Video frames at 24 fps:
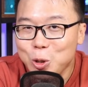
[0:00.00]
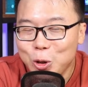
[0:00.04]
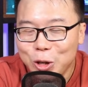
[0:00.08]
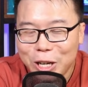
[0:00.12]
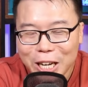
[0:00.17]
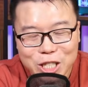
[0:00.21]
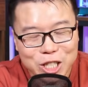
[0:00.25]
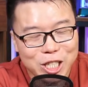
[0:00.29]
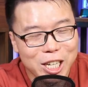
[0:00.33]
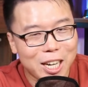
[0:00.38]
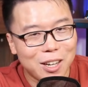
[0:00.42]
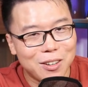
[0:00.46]
you
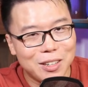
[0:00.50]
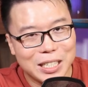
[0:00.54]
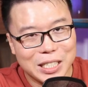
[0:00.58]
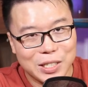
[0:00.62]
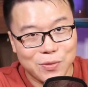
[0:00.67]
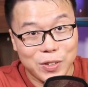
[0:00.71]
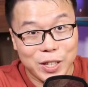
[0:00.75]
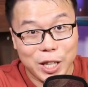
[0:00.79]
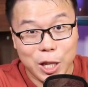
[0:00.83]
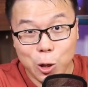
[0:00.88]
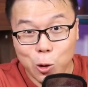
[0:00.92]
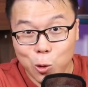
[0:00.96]
can check out
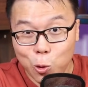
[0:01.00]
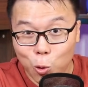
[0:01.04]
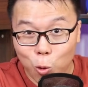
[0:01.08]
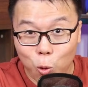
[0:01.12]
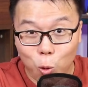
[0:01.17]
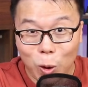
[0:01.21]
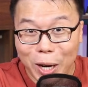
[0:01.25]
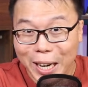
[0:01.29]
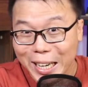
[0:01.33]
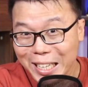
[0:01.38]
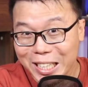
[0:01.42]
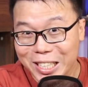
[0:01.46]
this video
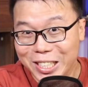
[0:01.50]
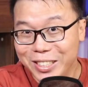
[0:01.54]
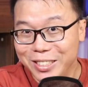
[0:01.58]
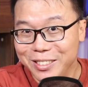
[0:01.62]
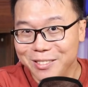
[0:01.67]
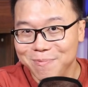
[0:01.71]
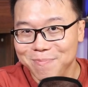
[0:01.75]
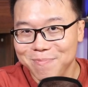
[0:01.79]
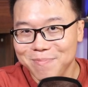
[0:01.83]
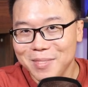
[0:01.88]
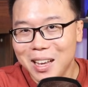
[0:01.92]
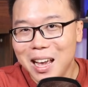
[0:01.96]
right
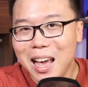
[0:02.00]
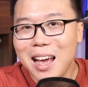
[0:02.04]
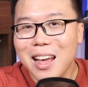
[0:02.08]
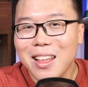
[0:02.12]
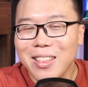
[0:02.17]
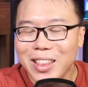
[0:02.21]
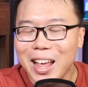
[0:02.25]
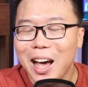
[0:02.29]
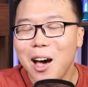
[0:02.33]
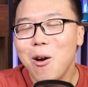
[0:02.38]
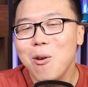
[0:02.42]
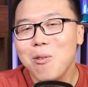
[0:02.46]
here.
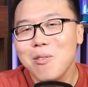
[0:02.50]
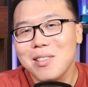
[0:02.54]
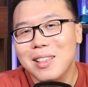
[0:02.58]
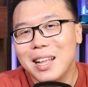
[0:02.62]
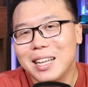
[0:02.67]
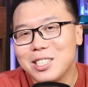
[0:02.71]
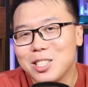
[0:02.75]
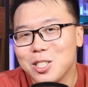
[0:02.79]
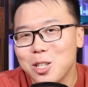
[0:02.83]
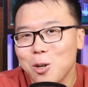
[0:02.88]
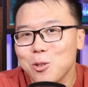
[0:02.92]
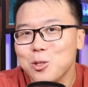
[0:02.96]
Now,
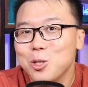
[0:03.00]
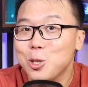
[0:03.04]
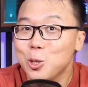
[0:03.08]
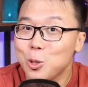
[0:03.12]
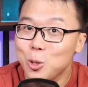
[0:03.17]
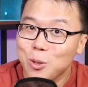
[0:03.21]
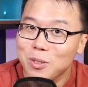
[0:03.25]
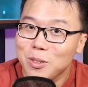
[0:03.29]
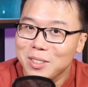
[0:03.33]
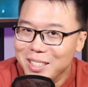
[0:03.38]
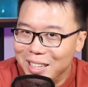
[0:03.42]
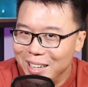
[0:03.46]
let's go
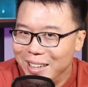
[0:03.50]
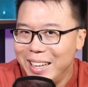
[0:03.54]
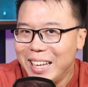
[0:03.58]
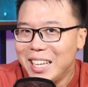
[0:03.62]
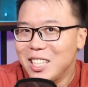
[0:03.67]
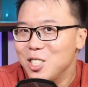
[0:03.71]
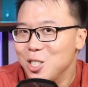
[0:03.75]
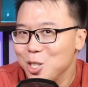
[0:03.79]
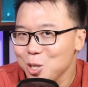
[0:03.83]
to the next